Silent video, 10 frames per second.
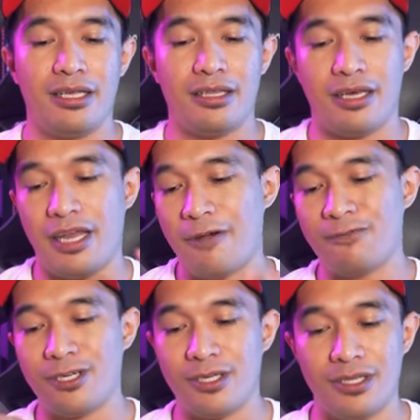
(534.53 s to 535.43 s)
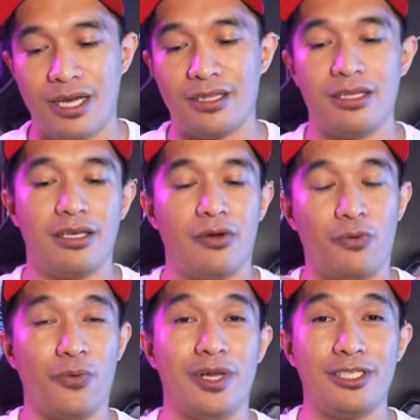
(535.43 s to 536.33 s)
Then after that,
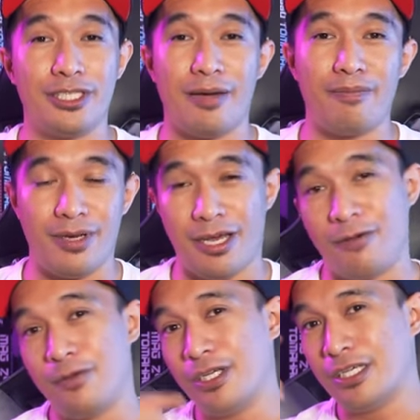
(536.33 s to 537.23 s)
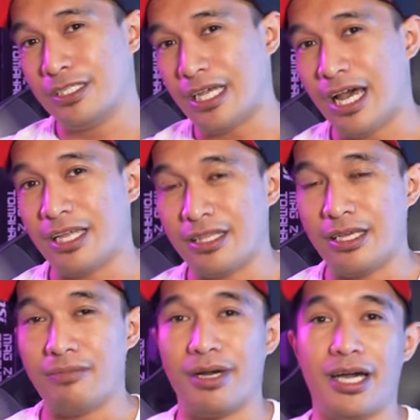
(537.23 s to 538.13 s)
we will jump now sa
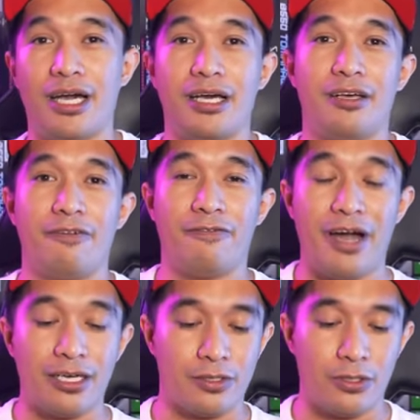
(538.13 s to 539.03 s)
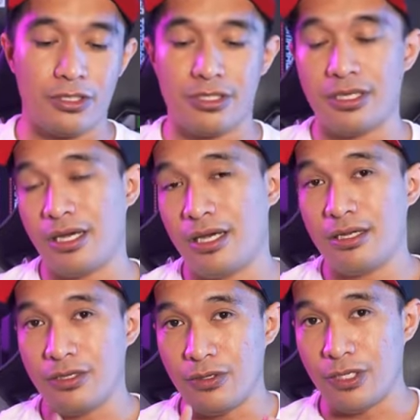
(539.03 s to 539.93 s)
ating mga factors na
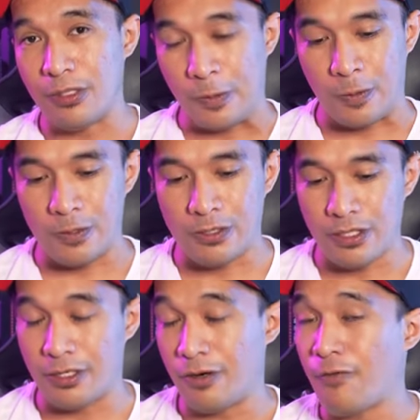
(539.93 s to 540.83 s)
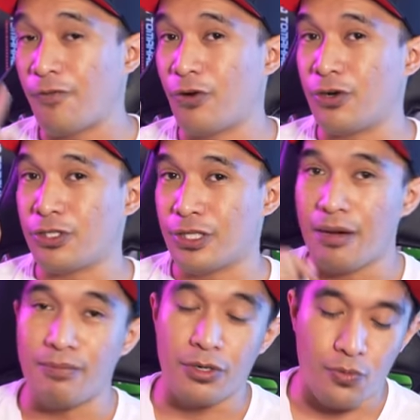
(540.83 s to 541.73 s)
you need to consider. Of course,
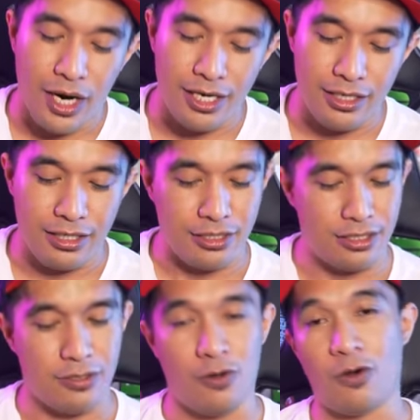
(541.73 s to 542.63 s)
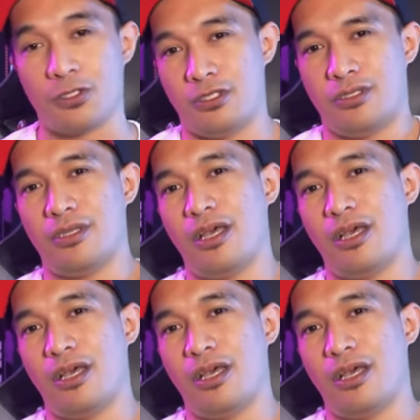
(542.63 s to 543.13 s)
number one is cost.